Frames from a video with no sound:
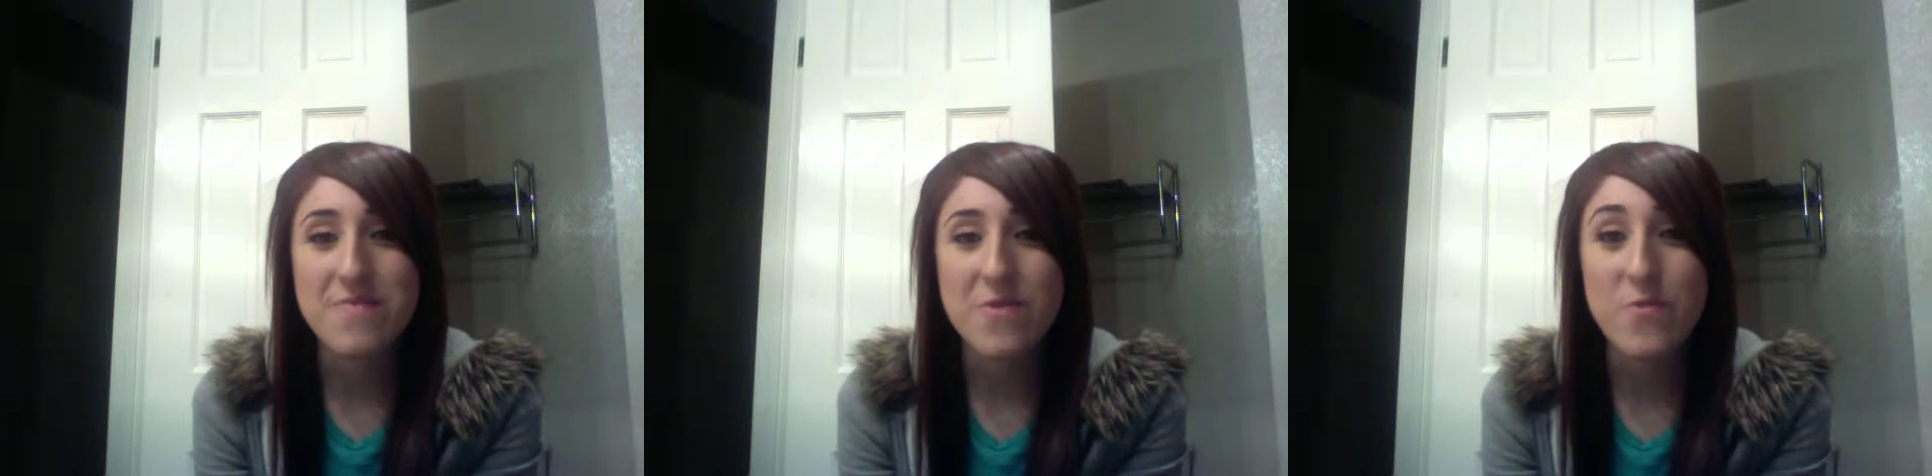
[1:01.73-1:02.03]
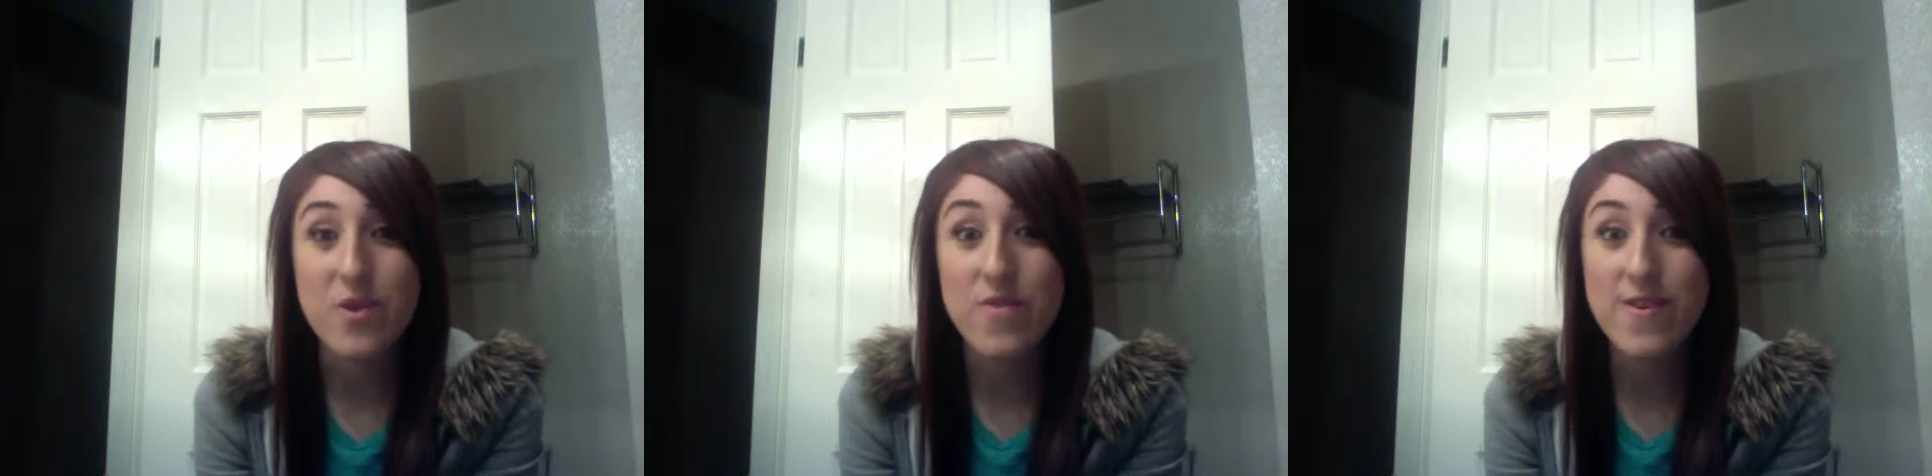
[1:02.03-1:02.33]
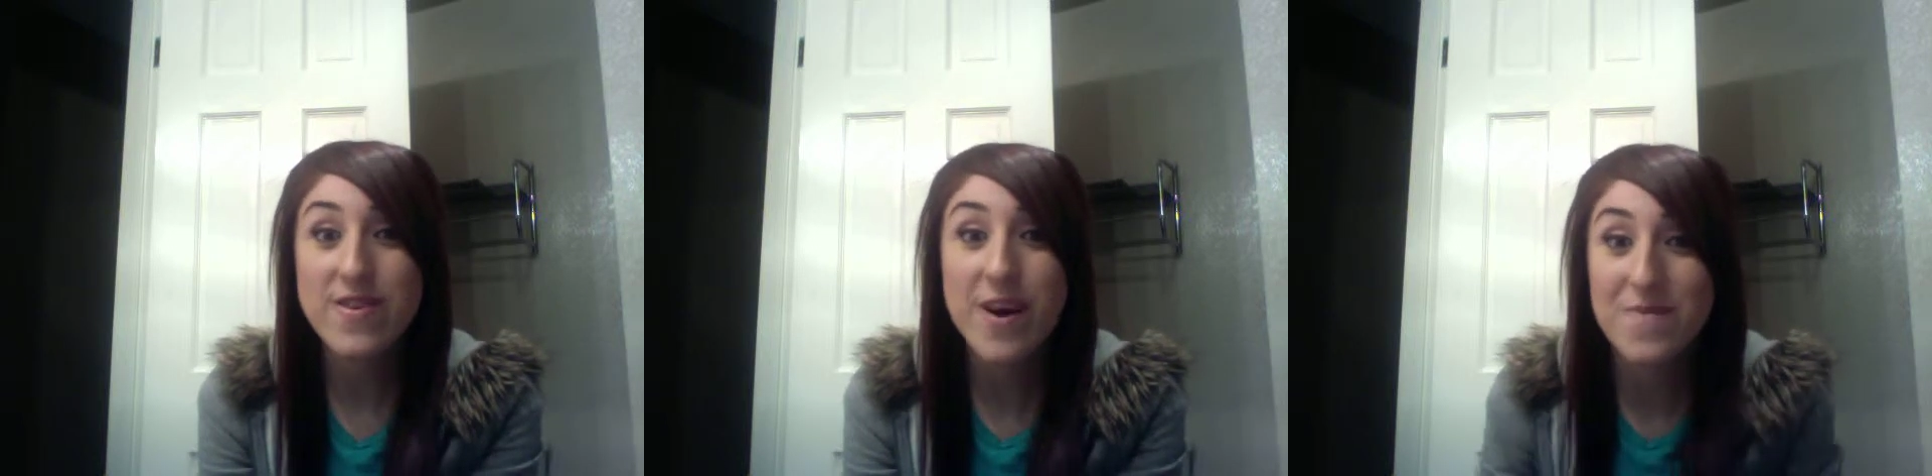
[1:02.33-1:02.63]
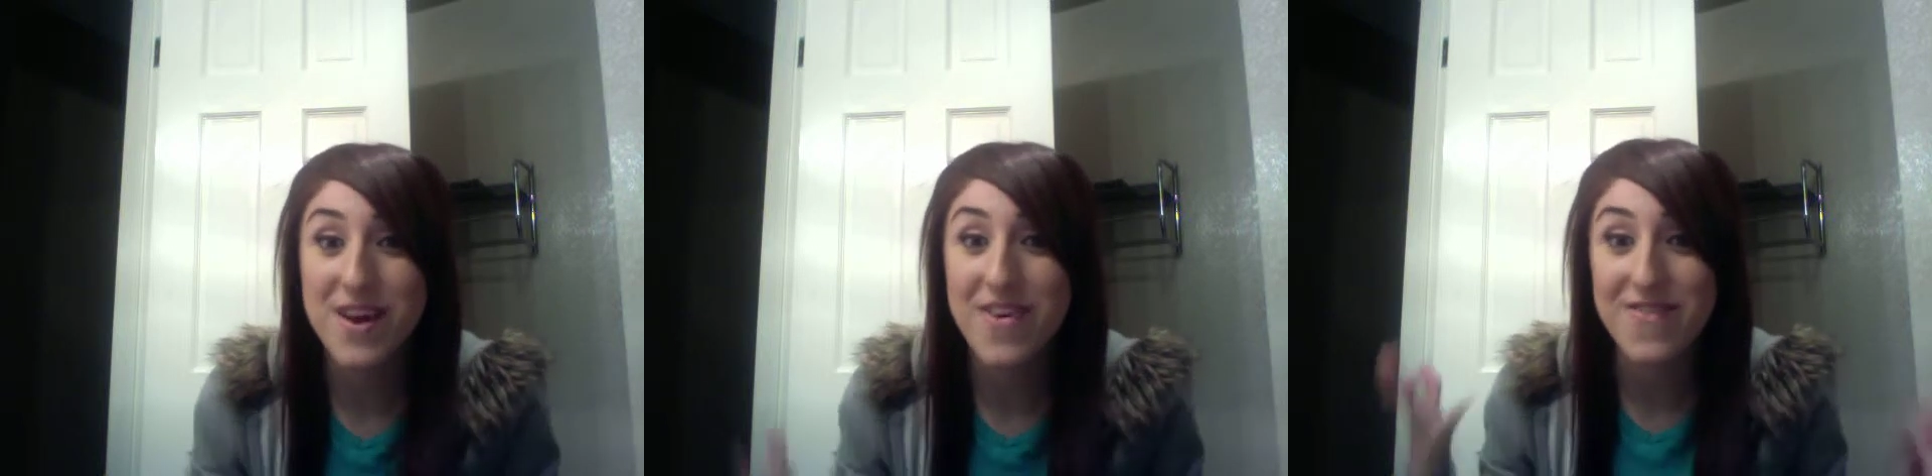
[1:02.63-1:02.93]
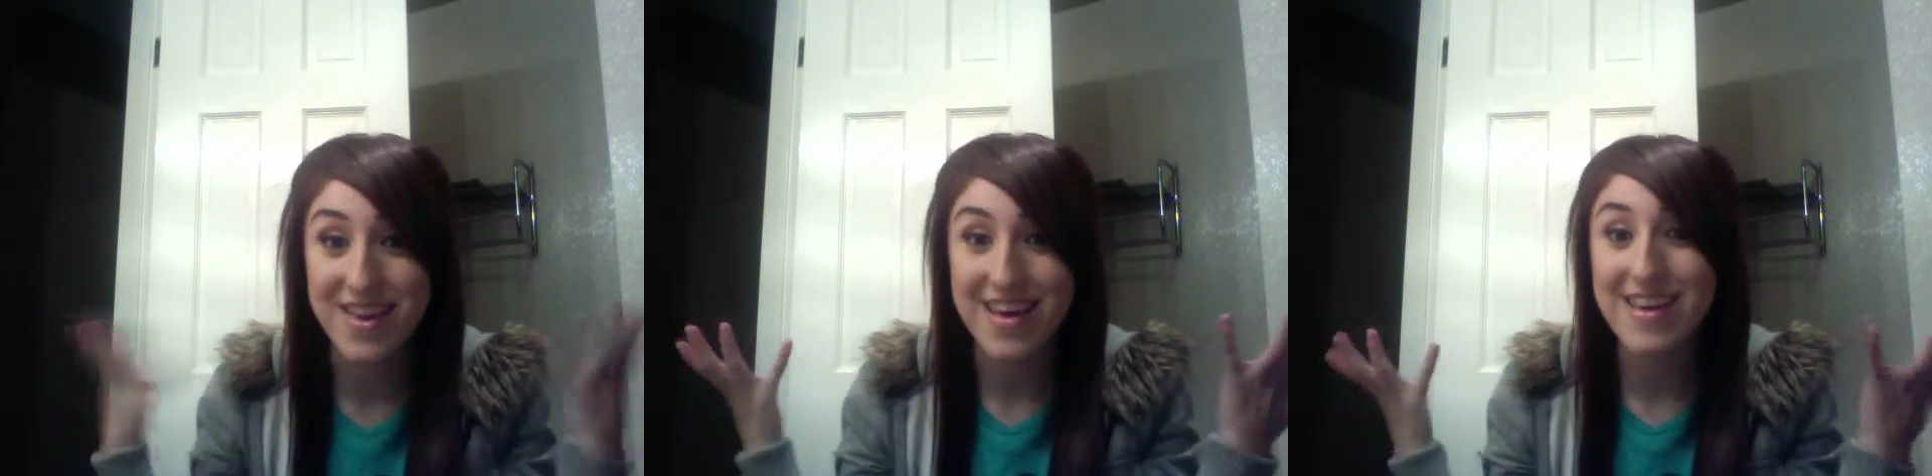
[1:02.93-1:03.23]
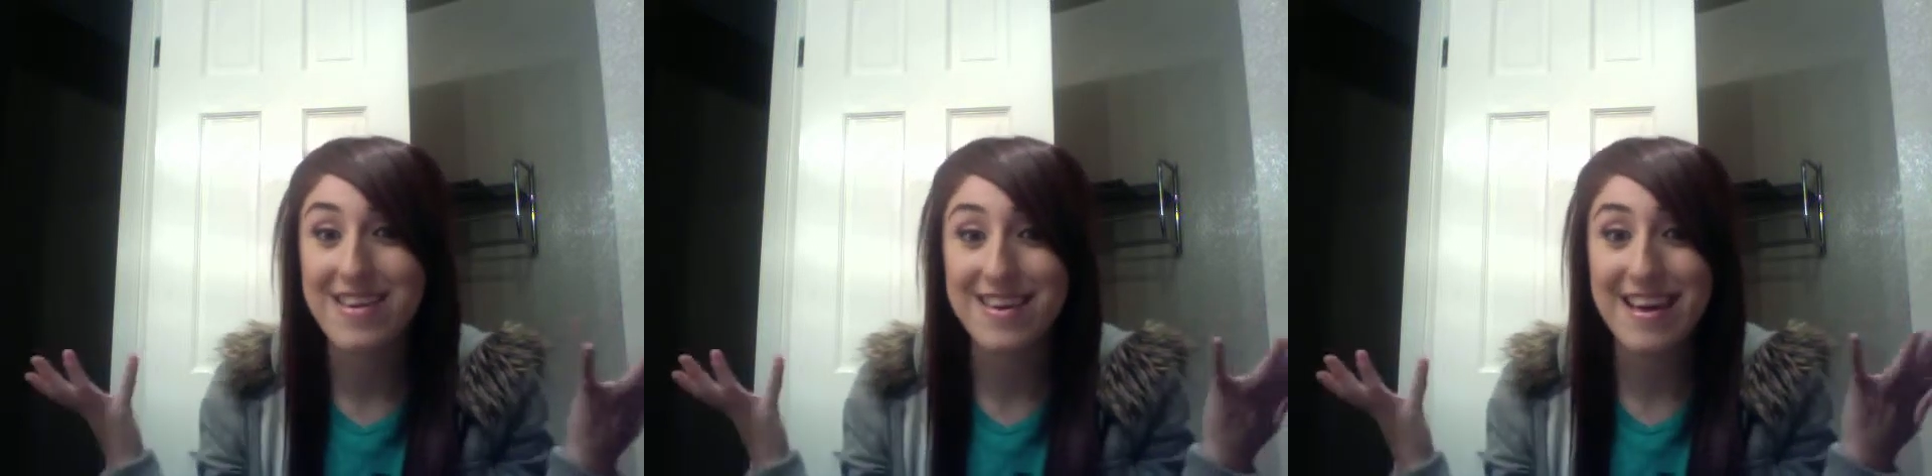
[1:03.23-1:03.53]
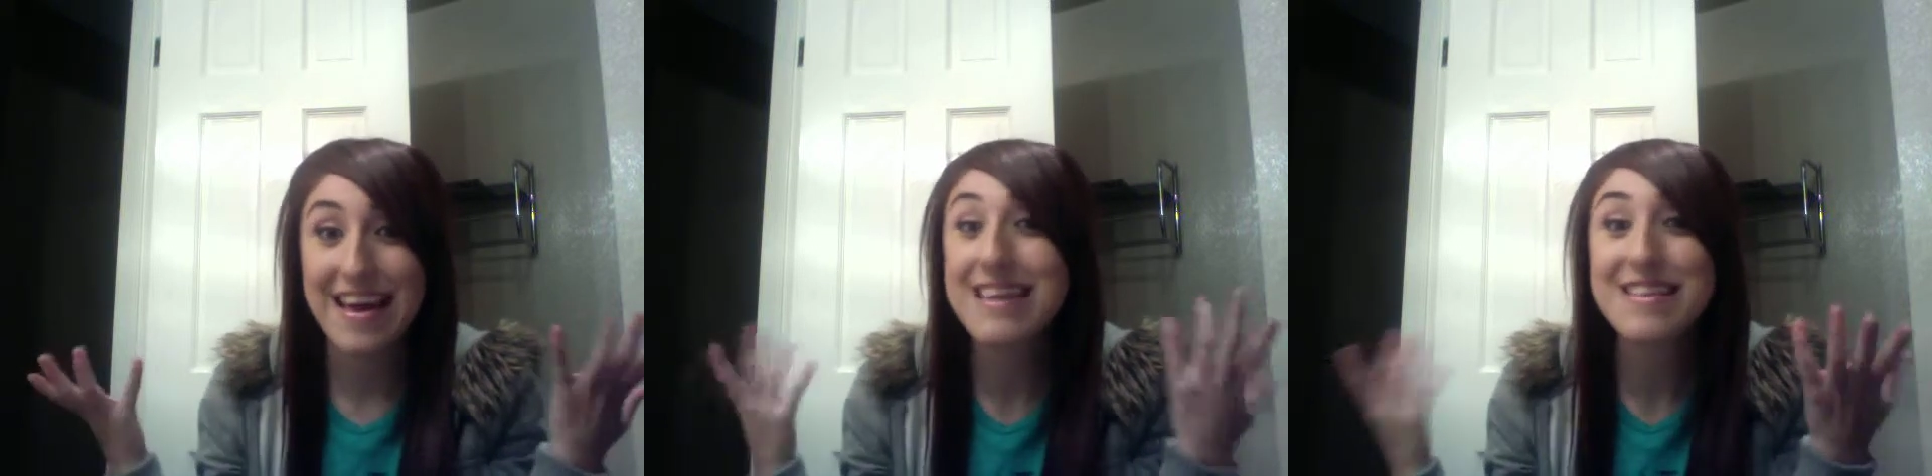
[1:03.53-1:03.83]
like, what if it comes out like
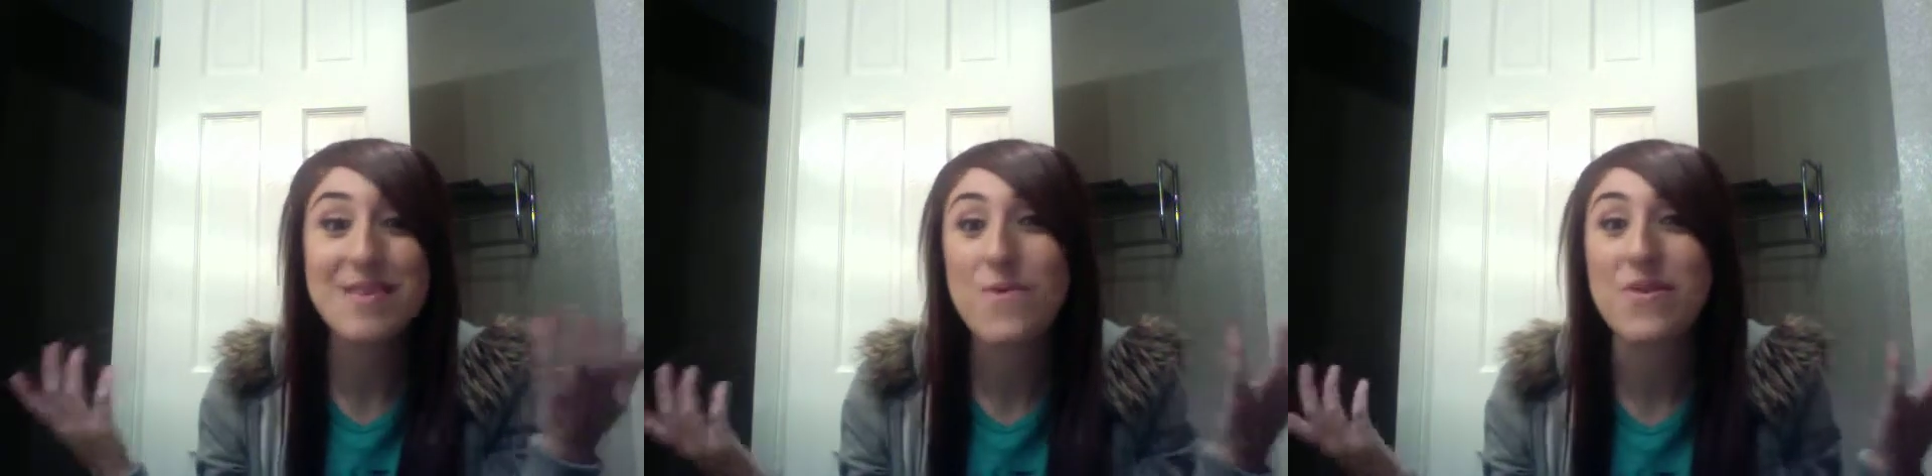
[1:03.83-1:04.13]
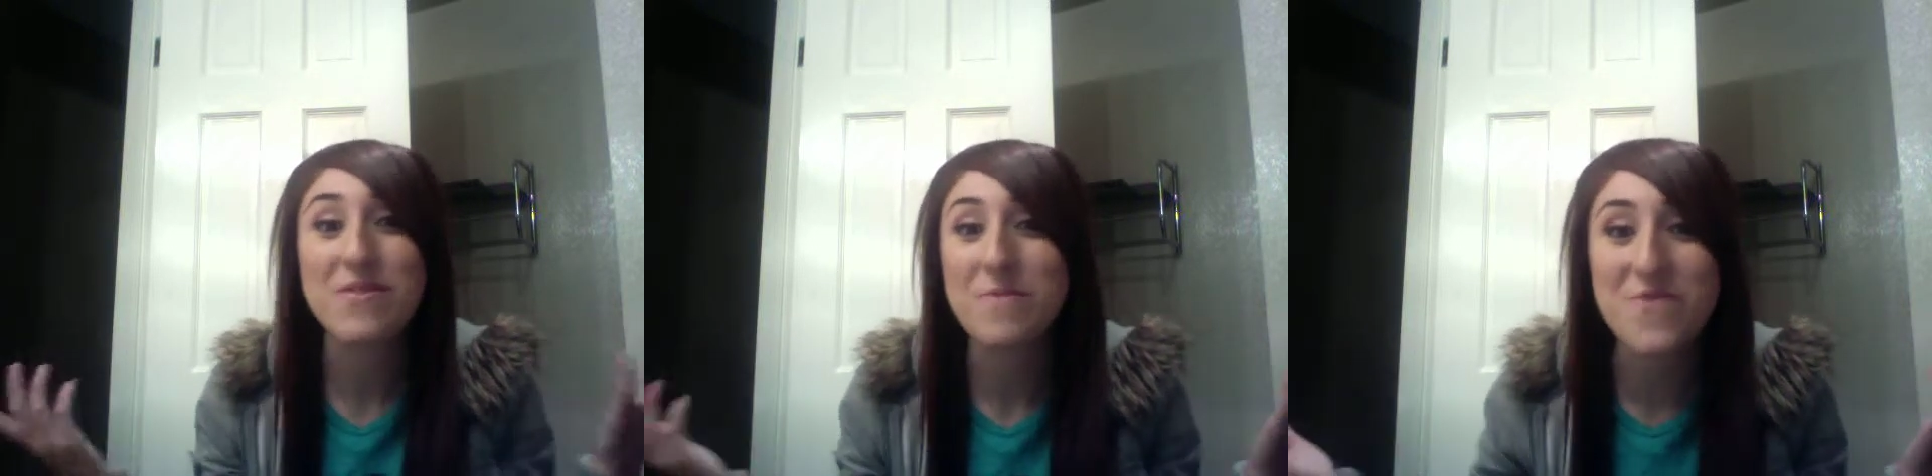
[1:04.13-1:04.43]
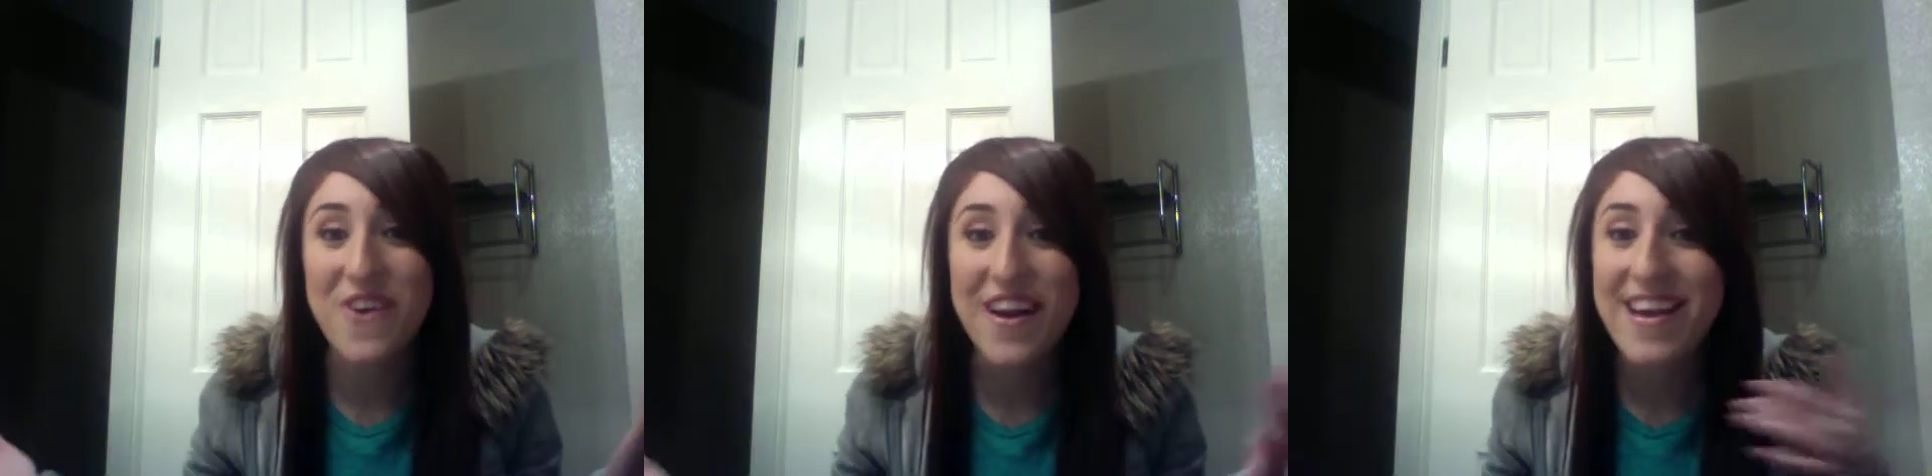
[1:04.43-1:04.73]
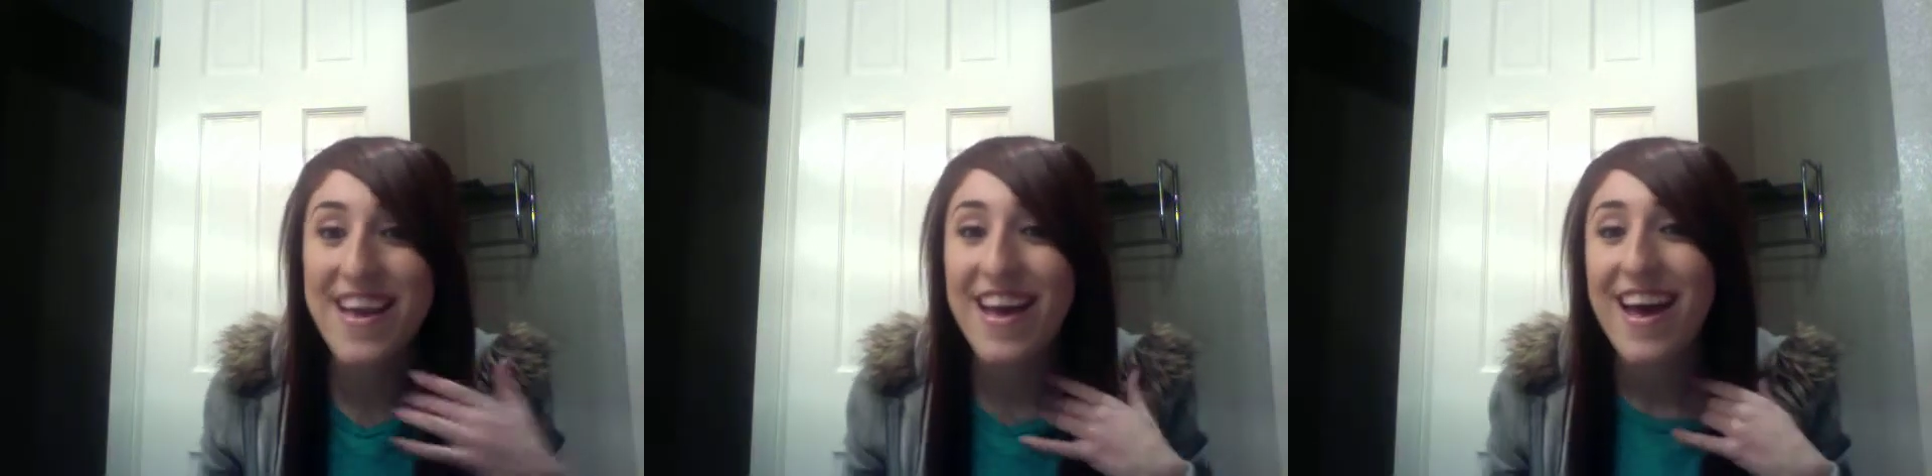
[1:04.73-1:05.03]
Hayley Williams red,